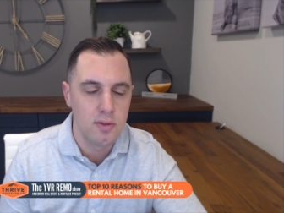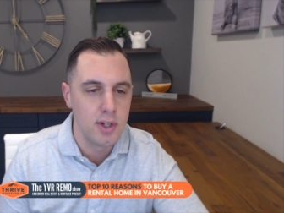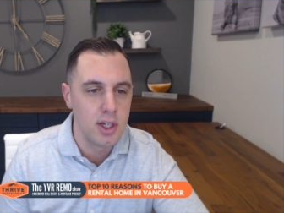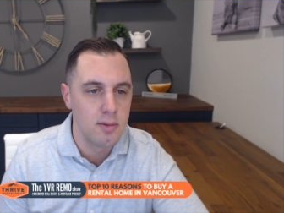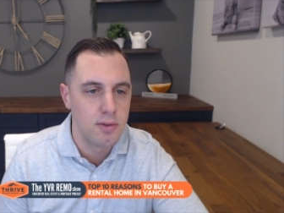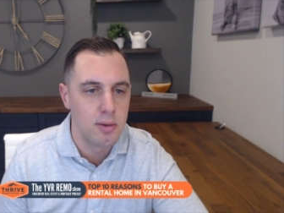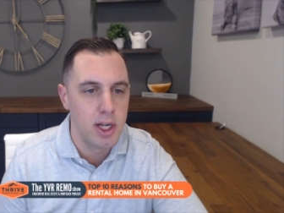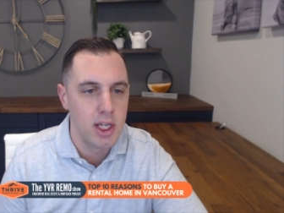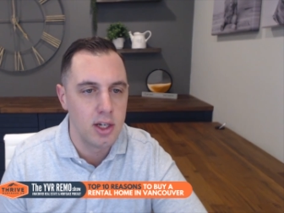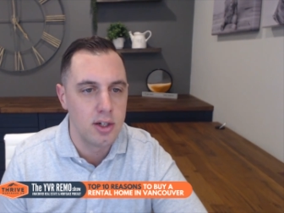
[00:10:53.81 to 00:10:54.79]
of income for
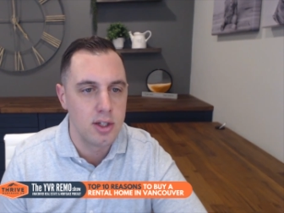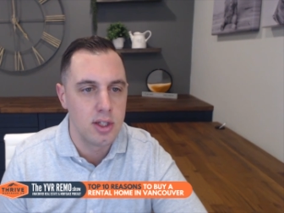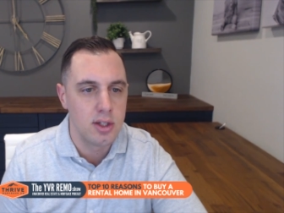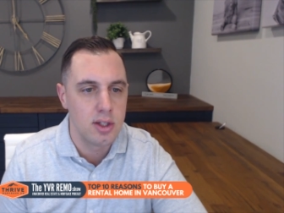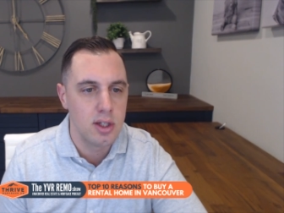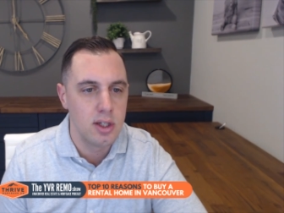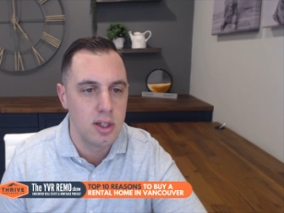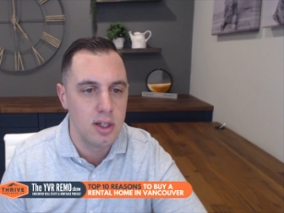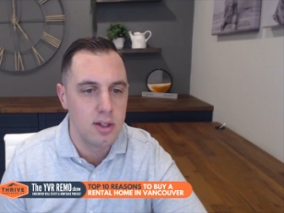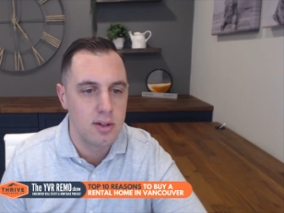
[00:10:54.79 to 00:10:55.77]
many years
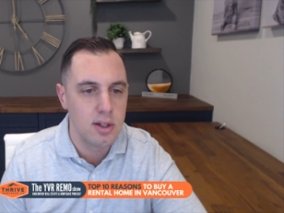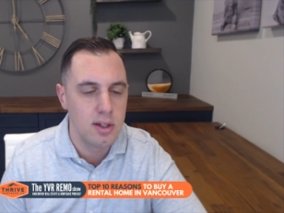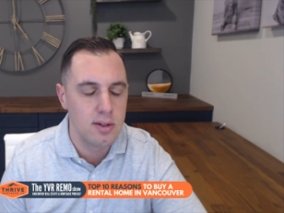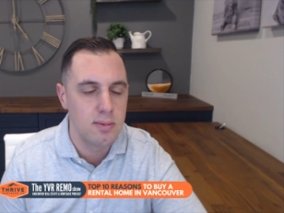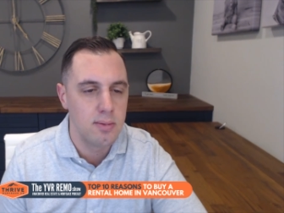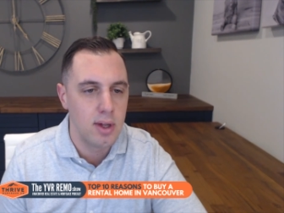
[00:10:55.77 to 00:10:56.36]
is